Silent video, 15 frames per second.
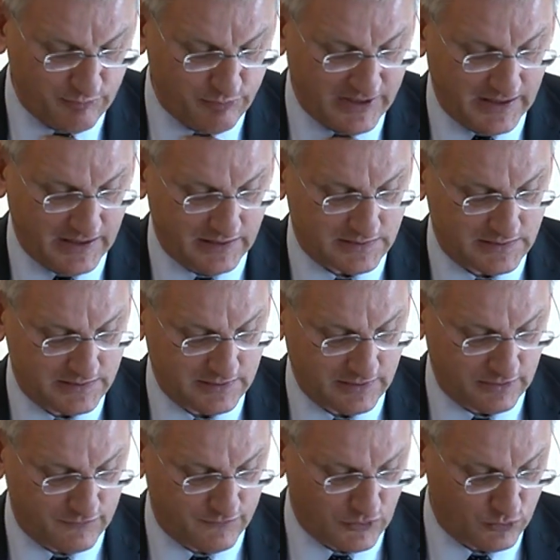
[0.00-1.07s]
page
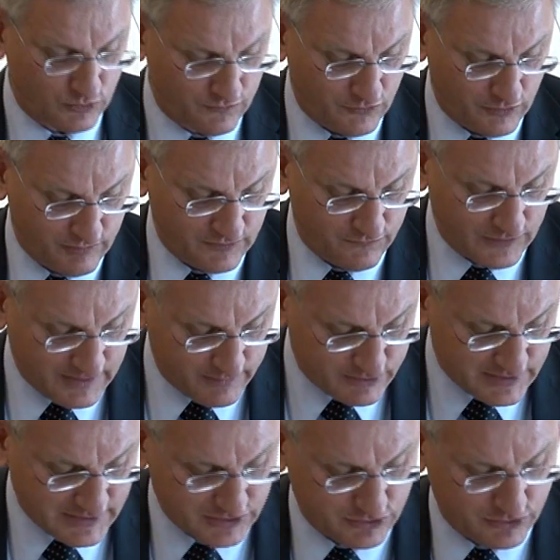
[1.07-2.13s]
a quote from the
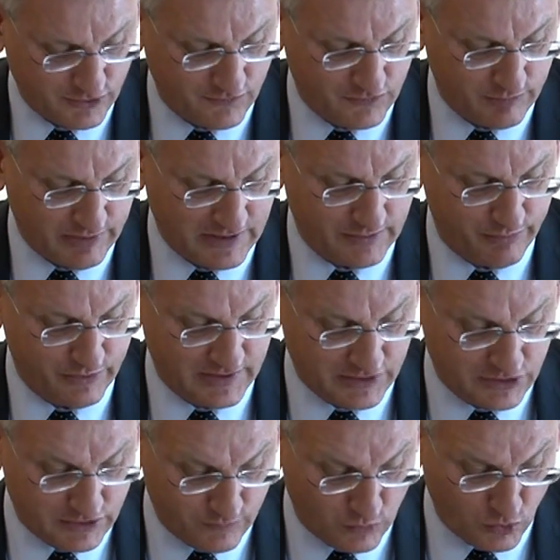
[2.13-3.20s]
famous history of the
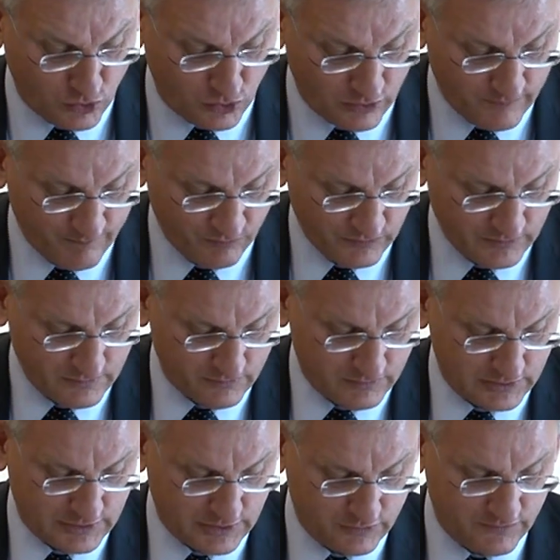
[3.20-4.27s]
Peloponnesian War,
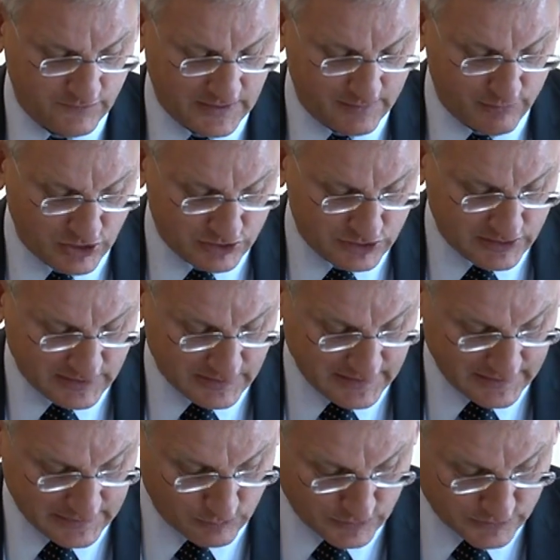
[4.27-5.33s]
which goes very much in
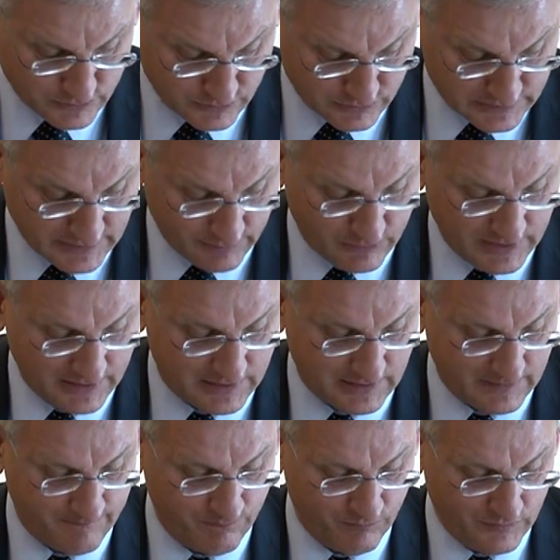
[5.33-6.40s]
line with what I'm
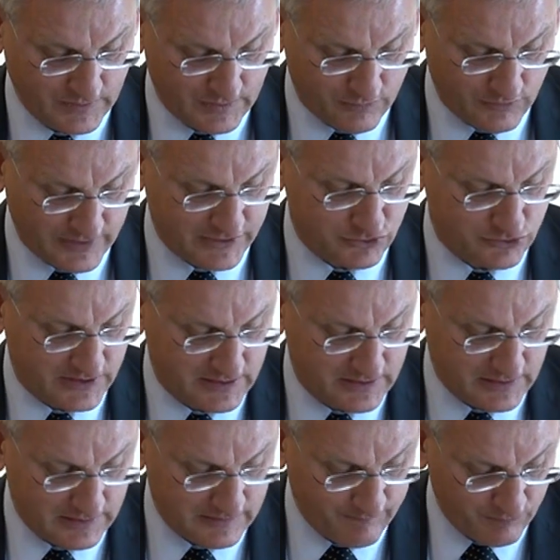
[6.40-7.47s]
thinking, where it's
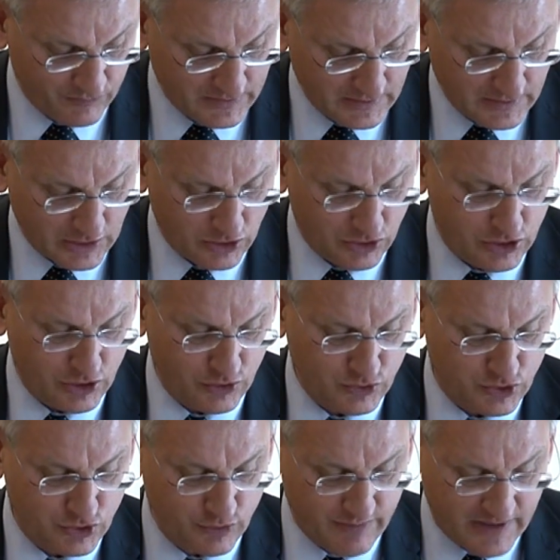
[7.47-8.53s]
written,
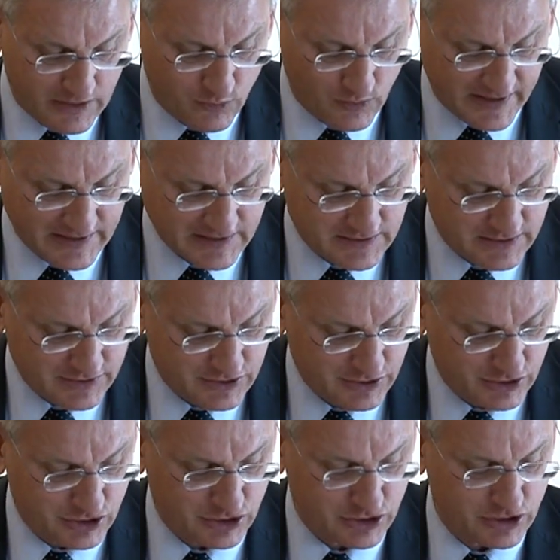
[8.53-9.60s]
"Those who make wise
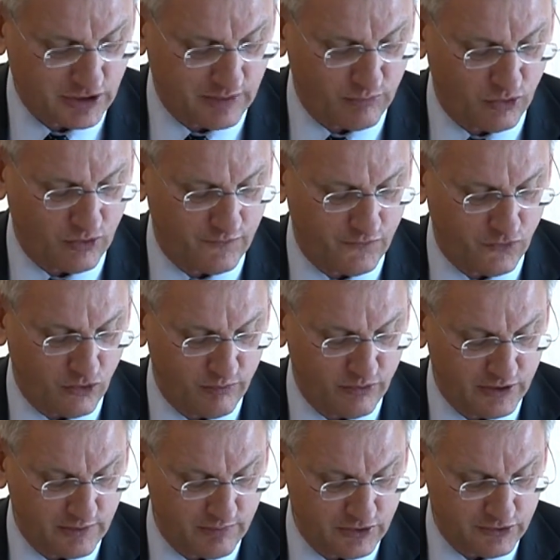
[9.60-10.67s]
decisions are more
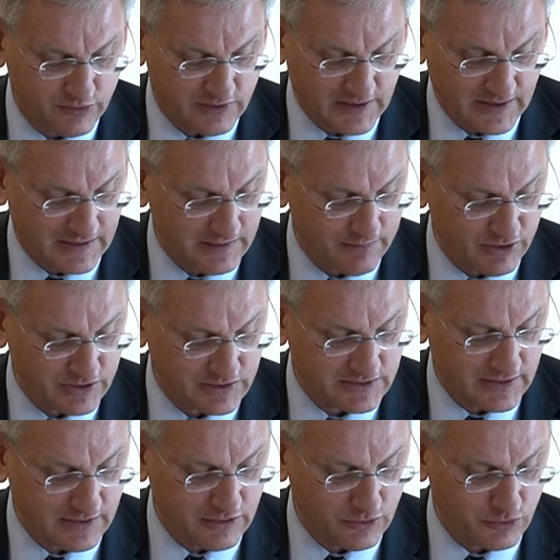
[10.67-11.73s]
formidable to their enemies
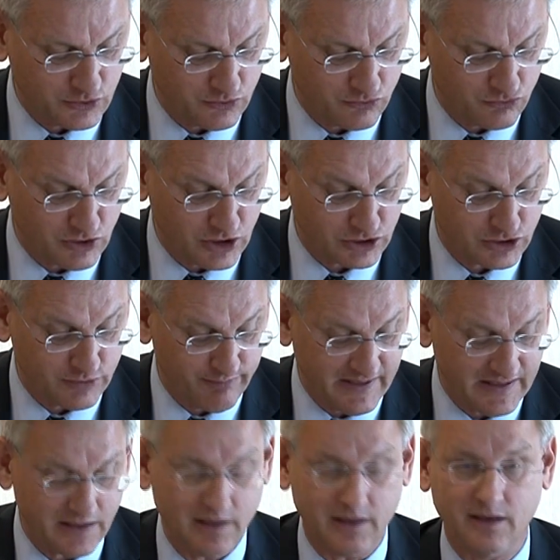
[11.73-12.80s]
than those who rush
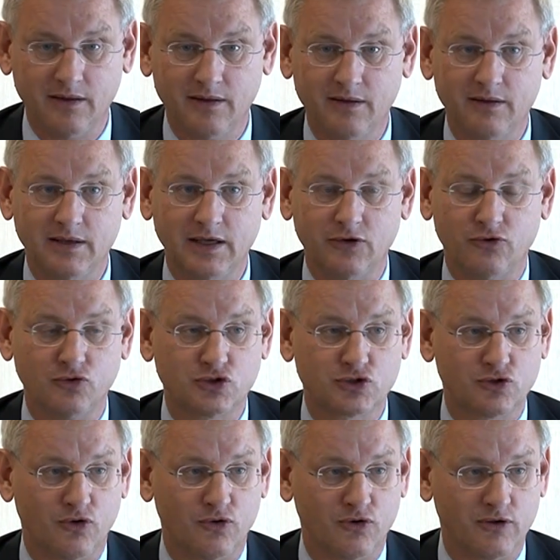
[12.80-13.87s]
madly into
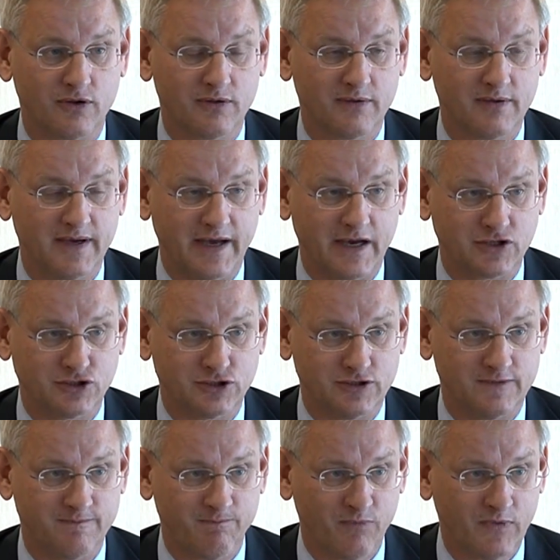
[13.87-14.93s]
strong action."